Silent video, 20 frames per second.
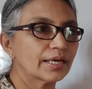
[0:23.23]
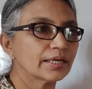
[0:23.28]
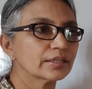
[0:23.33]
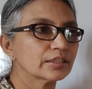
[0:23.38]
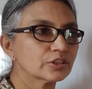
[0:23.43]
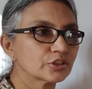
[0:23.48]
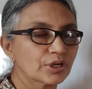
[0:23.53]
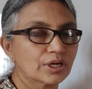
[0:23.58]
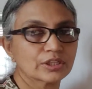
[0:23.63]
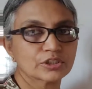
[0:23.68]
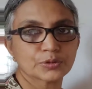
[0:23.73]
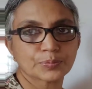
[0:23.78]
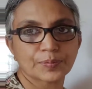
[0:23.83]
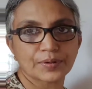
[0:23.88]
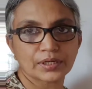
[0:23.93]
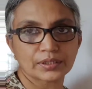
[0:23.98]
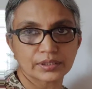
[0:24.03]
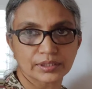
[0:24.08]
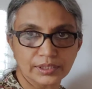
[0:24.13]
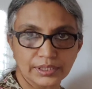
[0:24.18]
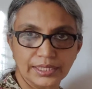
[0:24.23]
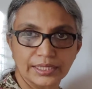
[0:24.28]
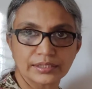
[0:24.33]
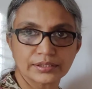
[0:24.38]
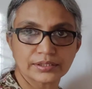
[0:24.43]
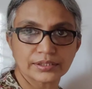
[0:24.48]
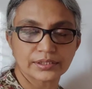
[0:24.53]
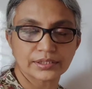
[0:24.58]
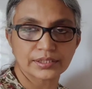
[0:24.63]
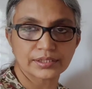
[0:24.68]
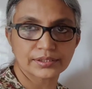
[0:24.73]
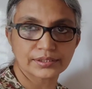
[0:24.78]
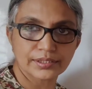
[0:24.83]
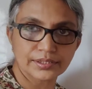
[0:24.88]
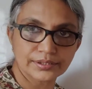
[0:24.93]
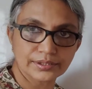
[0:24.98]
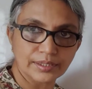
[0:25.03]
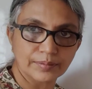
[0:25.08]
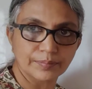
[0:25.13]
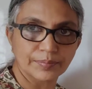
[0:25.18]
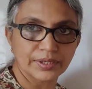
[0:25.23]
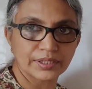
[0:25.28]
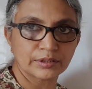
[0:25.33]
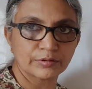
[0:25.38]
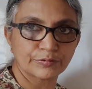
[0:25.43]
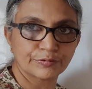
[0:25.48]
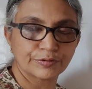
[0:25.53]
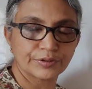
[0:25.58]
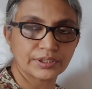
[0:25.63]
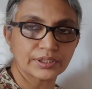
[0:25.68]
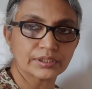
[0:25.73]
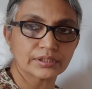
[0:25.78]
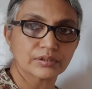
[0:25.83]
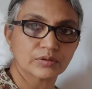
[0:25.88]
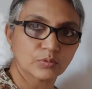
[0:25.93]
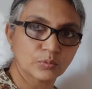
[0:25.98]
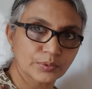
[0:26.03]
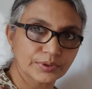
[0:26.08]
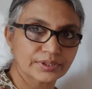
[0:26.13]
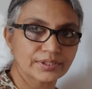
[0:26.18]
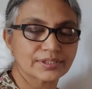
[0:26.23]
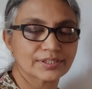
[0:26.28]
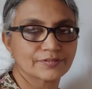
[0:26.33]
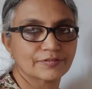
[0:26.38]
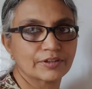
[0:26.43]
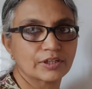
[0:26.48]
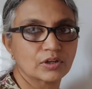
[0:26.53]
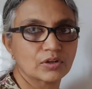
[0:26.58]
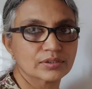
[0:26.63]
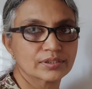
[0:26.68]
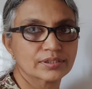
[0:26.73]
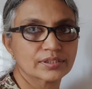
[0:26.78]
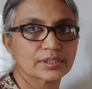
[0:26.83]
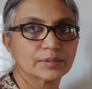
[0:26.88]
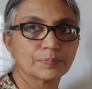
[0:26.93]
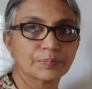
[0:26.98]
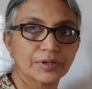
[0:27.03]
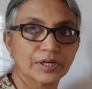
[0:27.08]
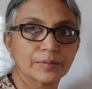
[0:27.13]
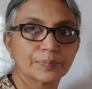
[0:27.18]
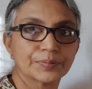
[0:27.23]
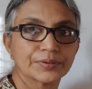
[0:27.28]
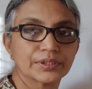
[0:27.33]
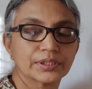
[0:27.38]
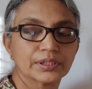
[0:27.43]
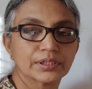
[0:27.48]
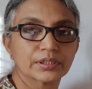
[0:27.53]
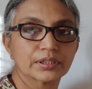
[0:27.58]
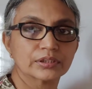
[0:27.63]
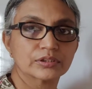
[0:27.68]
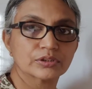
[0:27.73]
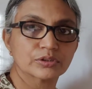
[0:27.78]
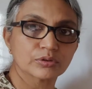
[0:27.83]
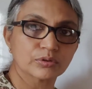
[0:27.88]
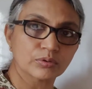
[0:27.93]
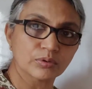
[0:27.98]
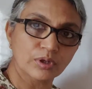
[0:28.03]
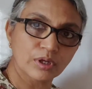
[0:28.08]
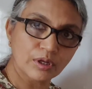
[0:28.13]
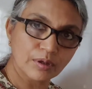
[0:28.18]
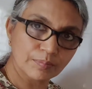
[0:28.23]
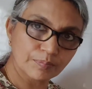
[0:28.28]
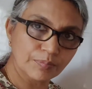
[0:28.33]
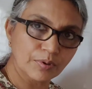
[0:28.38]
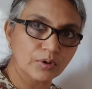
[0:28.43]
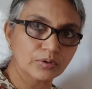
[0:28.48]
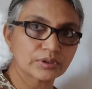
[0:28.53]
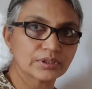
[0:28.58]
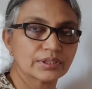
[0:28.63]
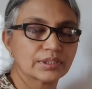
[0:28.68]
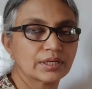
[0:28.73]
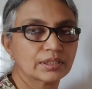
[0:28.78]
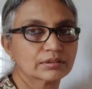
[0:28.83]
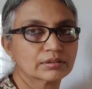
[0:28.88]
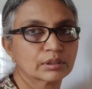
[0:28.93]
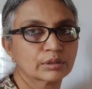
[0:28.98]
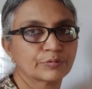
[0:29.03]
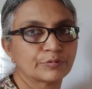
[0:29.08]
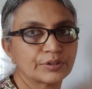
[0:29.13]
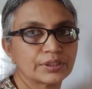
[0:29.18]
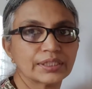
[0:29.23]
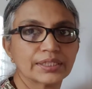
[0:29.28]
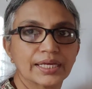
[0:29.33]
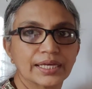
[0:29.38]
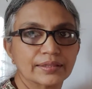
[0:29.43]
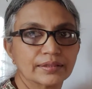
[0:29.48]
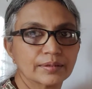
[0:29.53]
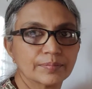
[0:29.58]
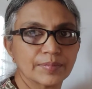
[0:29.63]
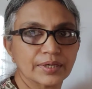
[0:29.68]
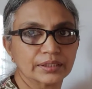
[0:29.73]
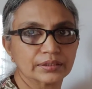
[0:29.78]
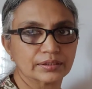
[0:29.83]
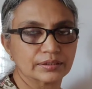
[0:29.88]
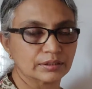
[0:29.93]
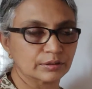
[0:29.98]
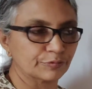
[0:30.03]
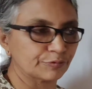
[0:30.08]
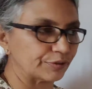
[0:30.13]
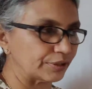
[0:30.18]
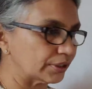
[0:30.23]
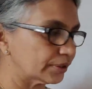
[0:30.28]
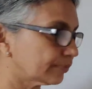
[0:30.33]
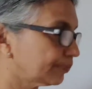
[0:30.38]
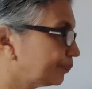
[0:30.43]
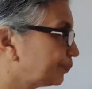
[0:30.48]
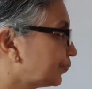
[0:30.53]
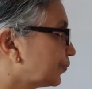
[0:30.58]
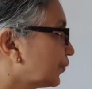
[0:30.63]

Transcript: and a charged particle enters this combined field with its velocity perpendicular to both the electric field and the magnetic field.